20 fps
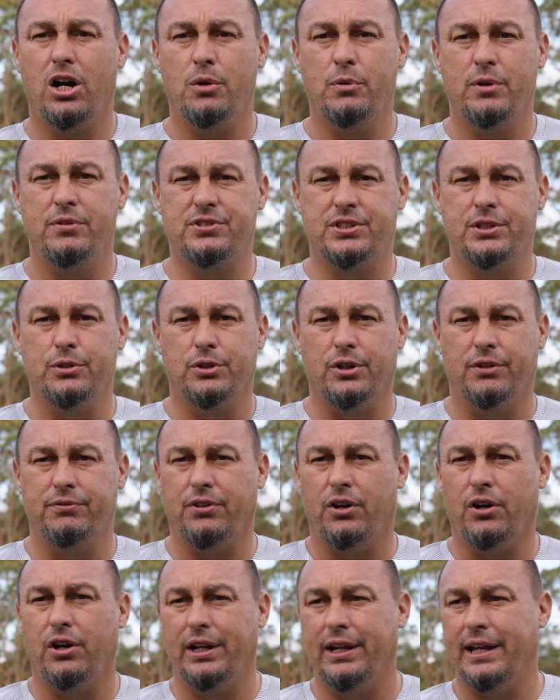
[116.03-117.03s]
We've still got
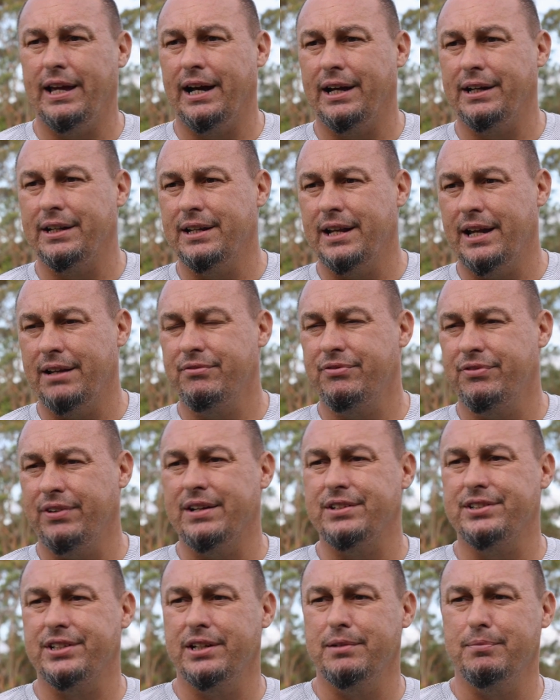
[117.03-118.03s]
Vine out and
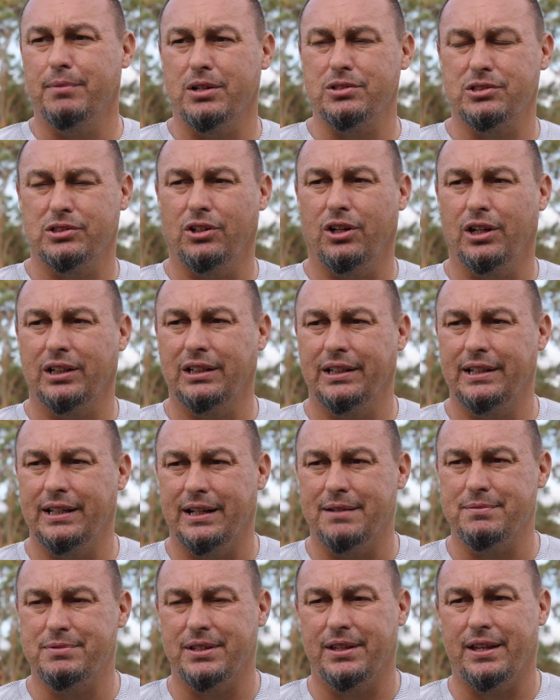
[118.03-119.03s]
Fenton most likely,
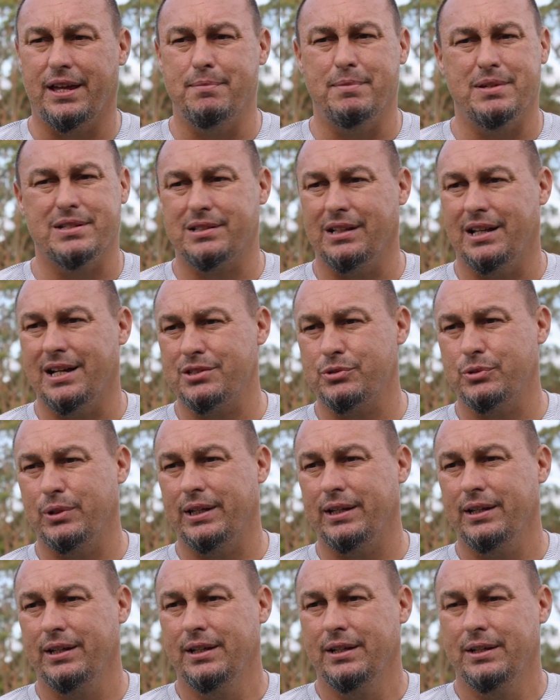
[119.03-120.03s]
so they missed last
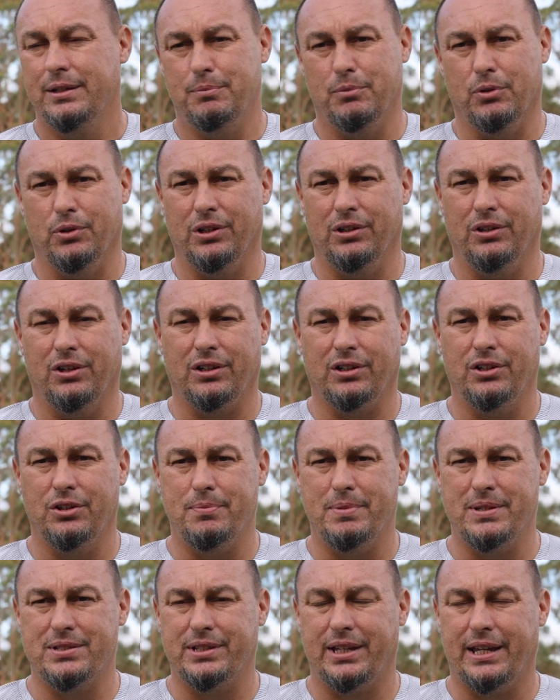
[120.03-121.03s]
week. More than likely
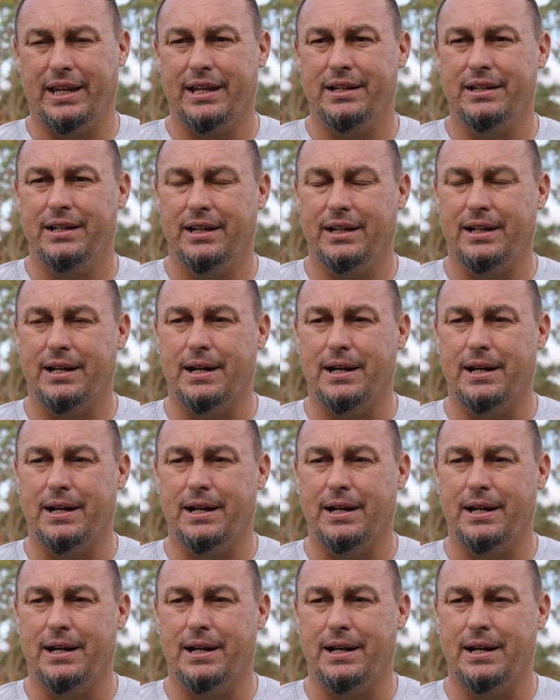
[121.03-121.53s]
will miss again.